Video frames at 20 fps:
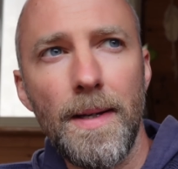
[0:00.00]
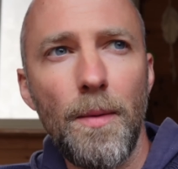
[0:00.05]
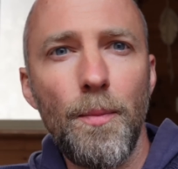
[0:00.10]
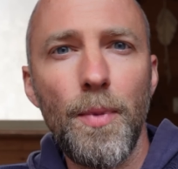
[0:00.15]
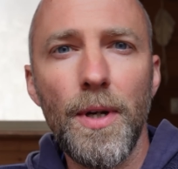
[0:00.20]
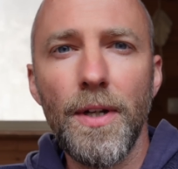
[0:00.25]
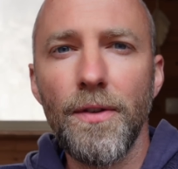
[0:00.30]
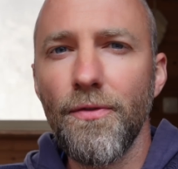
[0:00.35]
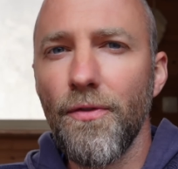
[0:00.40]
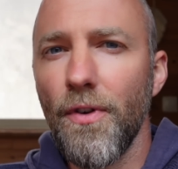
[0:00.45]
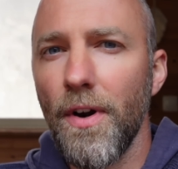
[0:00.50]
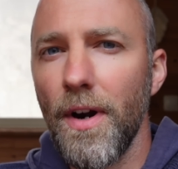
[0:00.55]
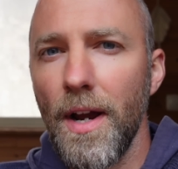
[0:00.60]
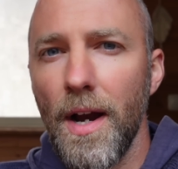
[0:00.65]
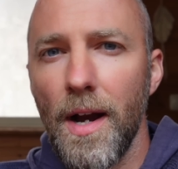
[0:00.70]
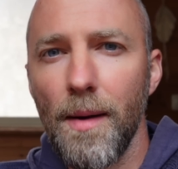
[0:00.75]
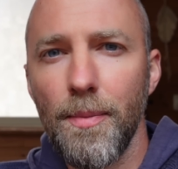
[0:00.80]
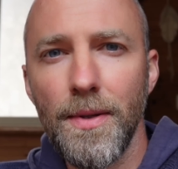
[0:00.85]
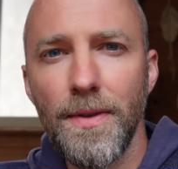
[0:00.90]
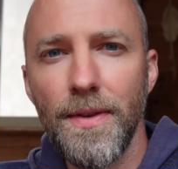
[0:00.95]
But it's very
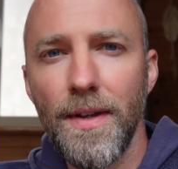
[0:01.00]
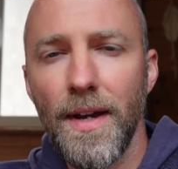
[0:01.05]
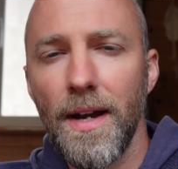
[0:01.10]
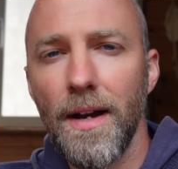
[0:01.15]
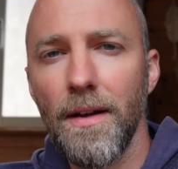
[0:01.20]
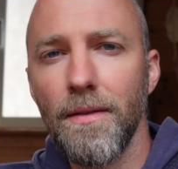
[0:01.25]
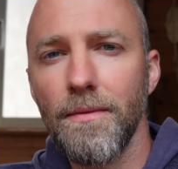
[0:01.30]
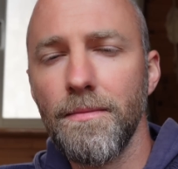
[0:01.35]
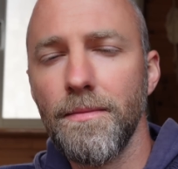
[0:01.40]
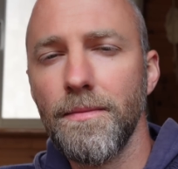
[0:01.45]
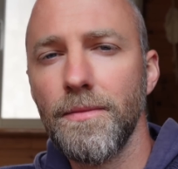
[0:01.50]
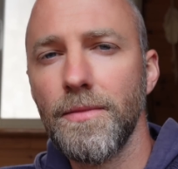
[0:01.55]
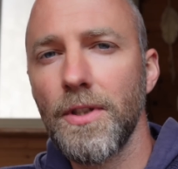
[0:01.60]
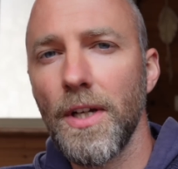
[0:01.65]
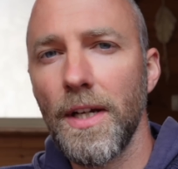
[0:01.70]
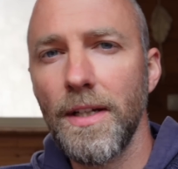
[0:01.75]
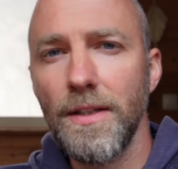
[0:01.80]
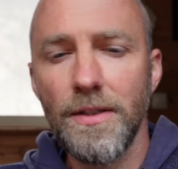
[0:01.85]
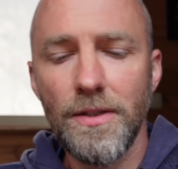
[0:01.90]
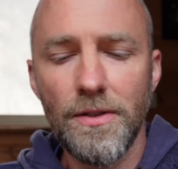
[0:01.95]
up and down,
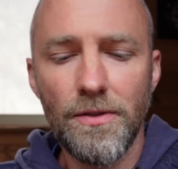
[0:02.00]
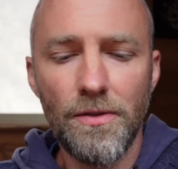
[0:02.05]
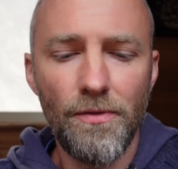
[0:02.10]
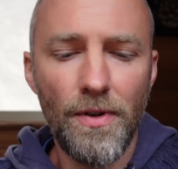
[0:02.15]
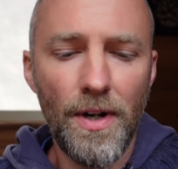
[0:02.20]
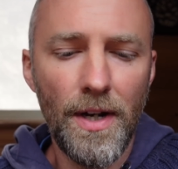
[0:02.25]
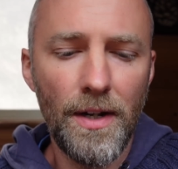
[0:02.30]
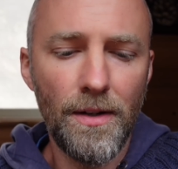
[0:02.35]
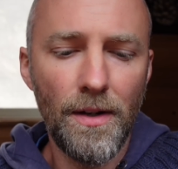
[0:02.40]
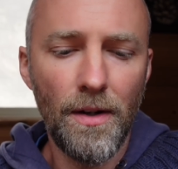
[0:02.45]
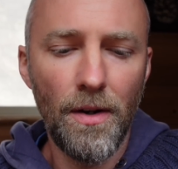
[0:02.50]
changes around a